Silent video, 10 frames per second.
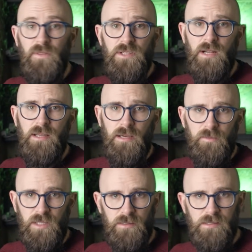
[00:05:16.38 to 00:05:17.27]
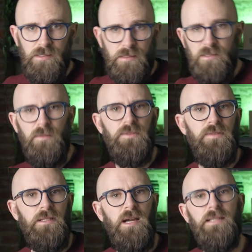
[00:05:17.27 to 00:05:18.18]
On the journey home, the Olsons stopped for
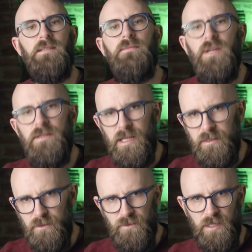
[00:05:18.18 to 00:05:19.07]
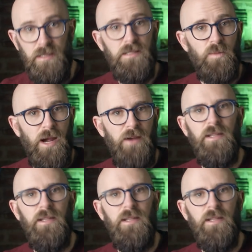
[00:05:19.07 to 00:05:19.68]
the night at a motel in Phoenix where,